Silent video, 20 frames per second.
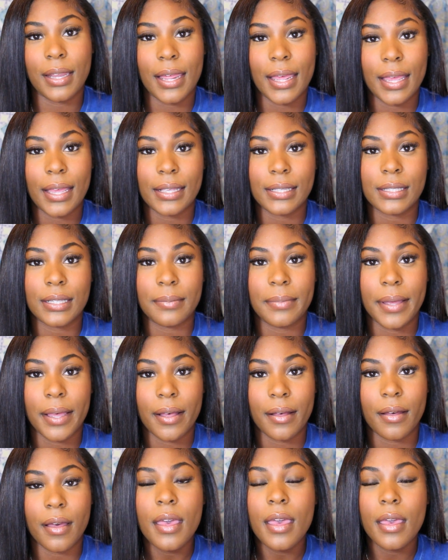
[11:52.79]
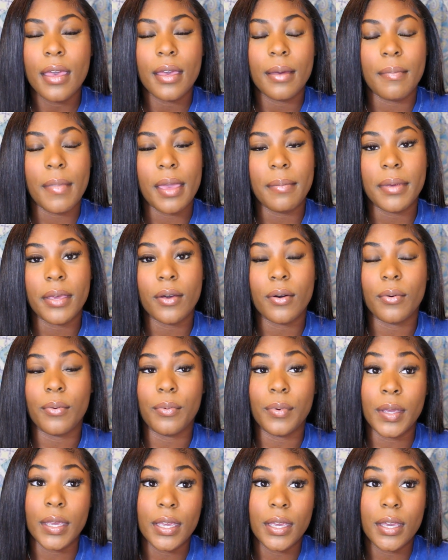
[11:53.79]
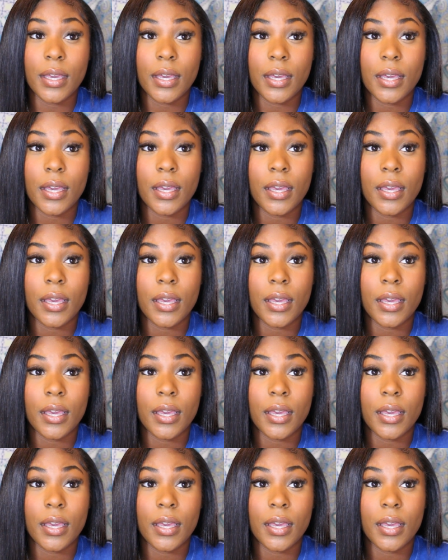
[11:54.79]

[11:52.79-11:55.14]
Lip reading: last about maybe a week.